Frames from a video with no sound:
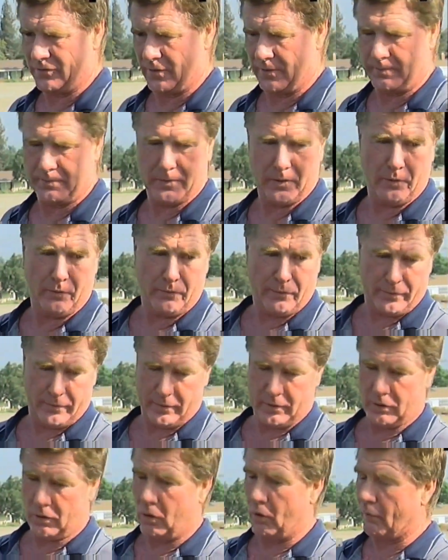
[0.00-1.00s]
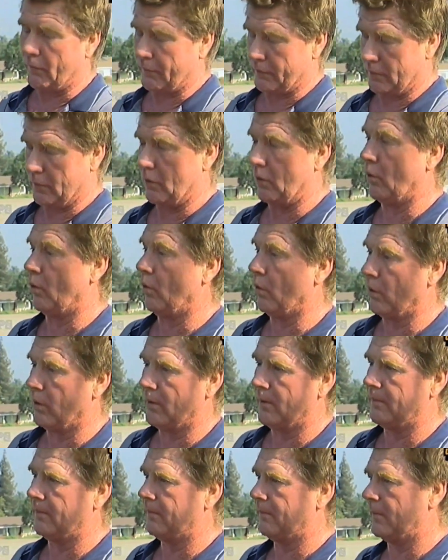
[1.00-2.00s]
tripped over a gopher.
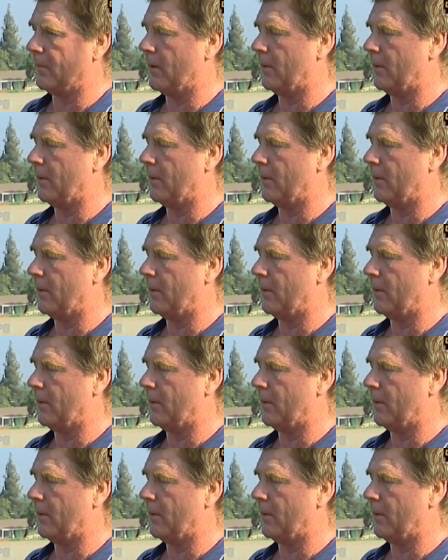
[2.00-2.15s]
Okay.